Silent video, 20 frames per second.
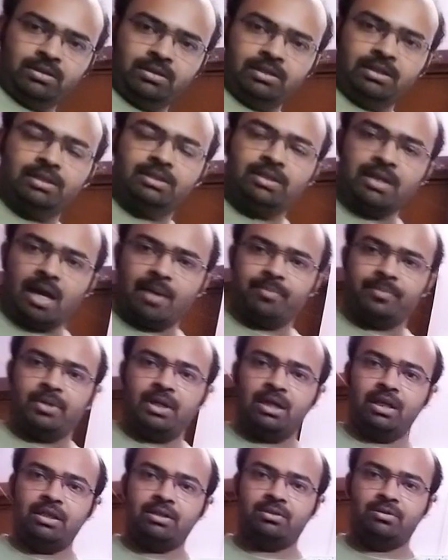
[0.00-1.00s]
This chapter
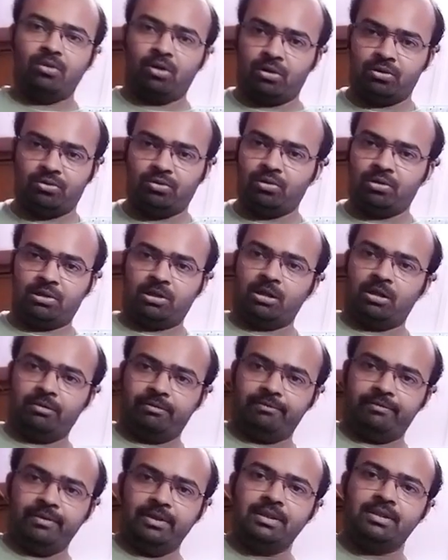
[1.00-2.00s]
is not so
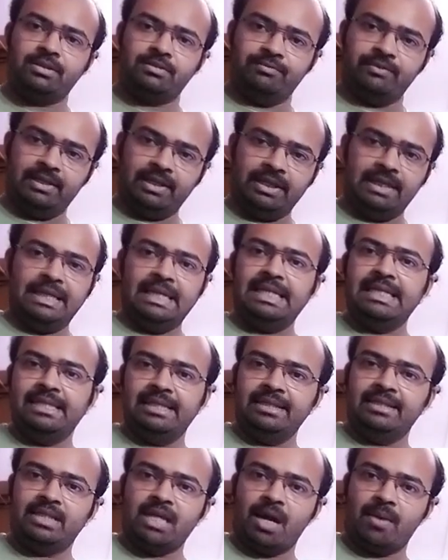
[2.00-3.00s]
tough, it's very
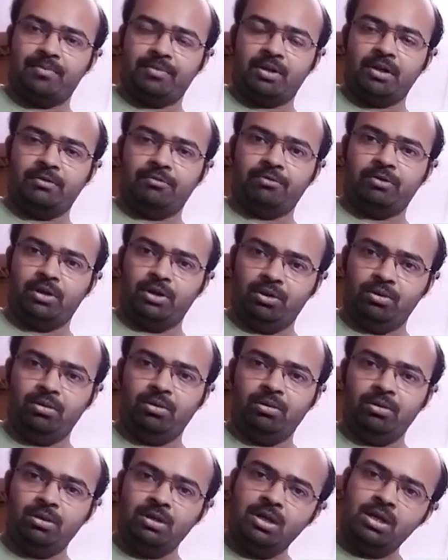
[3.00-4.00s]
easy chapter for
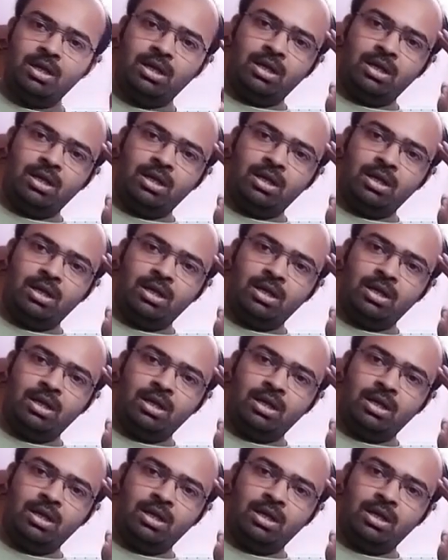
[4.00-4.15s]
you.